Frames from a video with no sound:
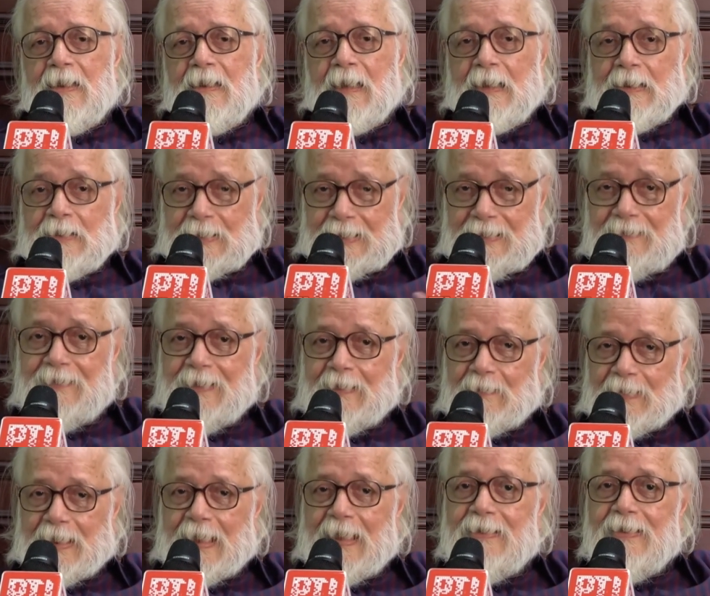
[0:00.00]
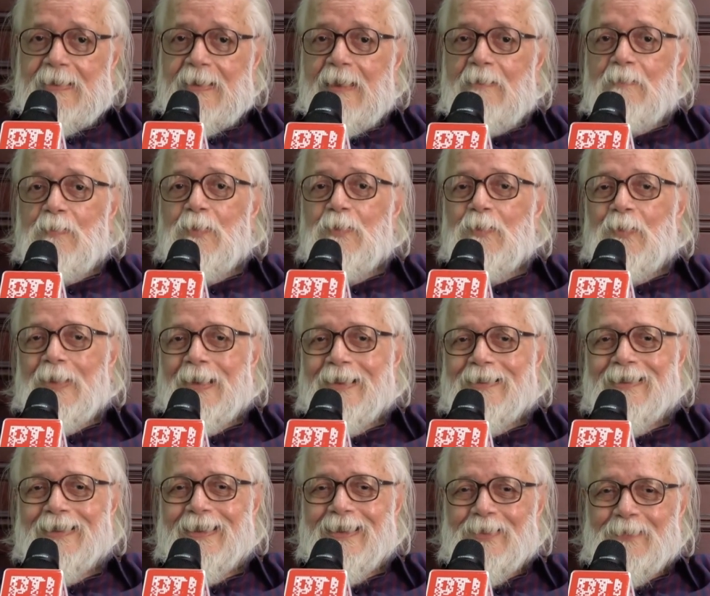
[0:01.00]
Already we have landed on moon, only
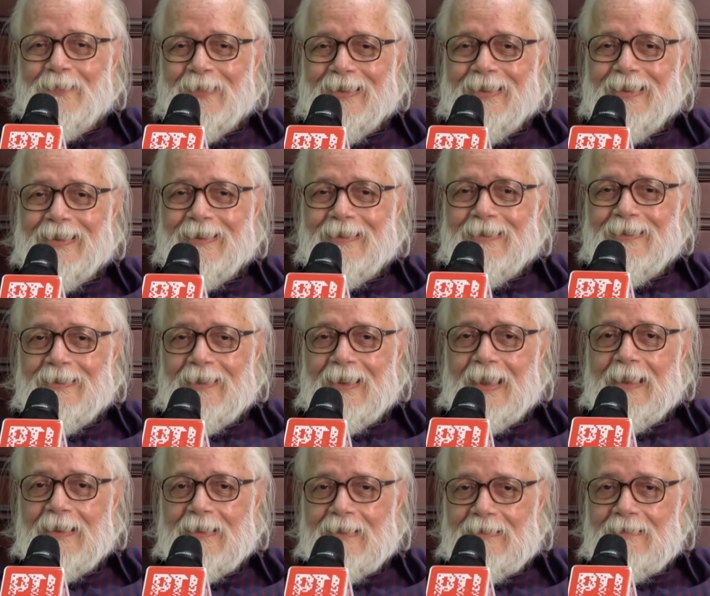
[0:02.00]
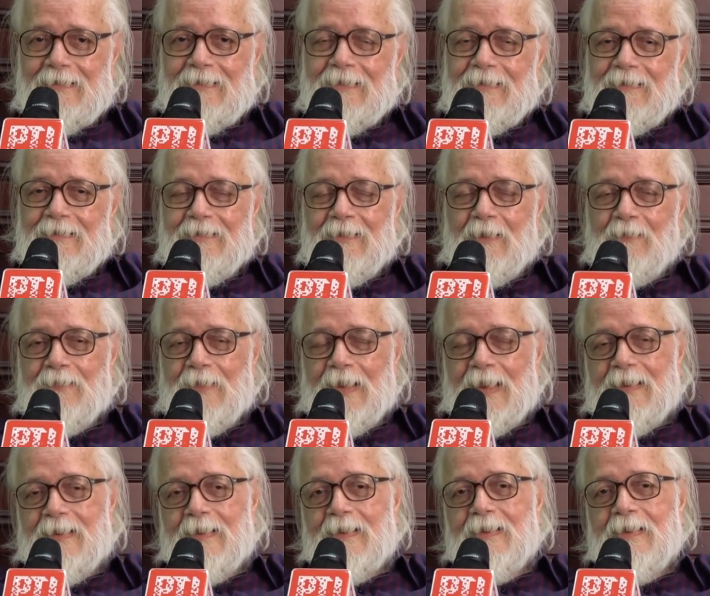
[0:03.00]
thing is we didn't land soft
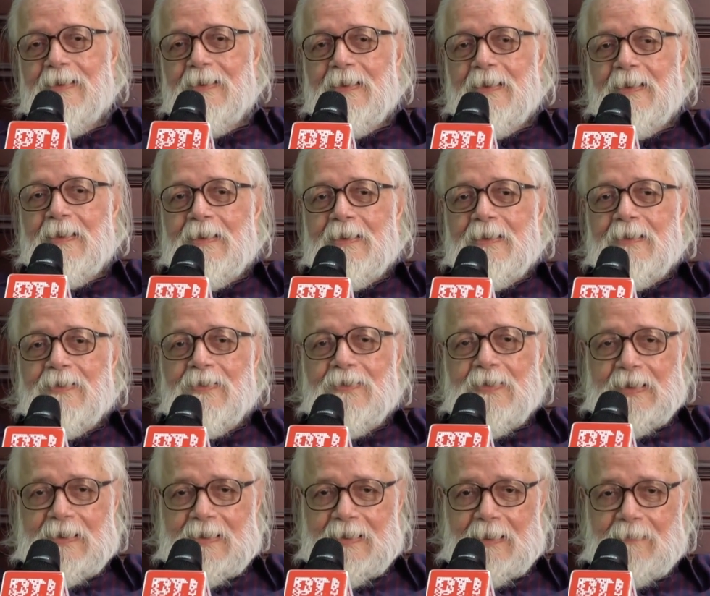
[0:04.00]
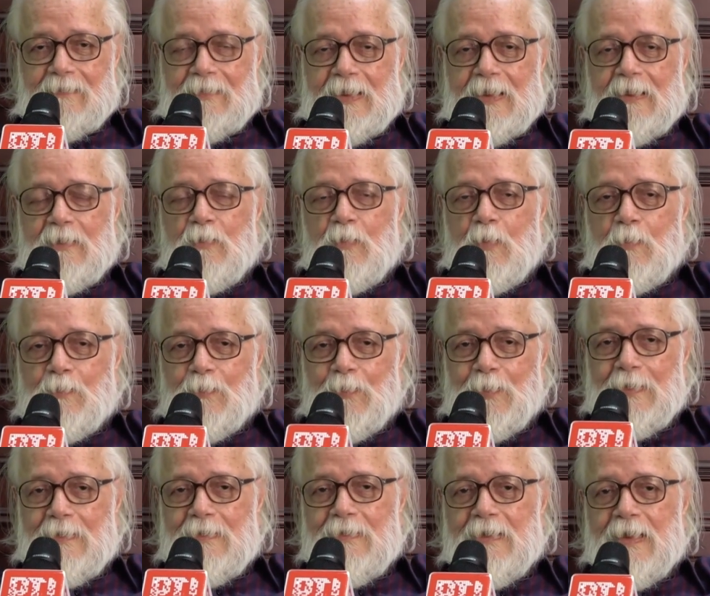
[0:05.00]
landing. So this time we are
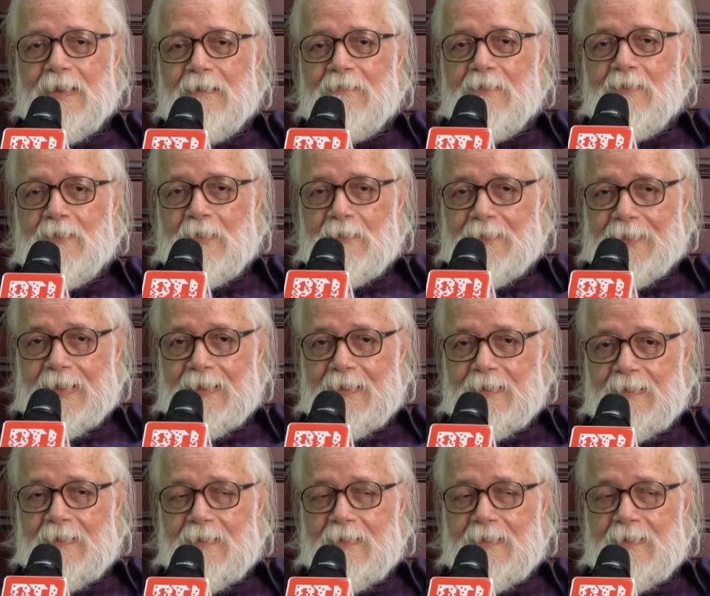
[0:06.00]
hopeful that we will win,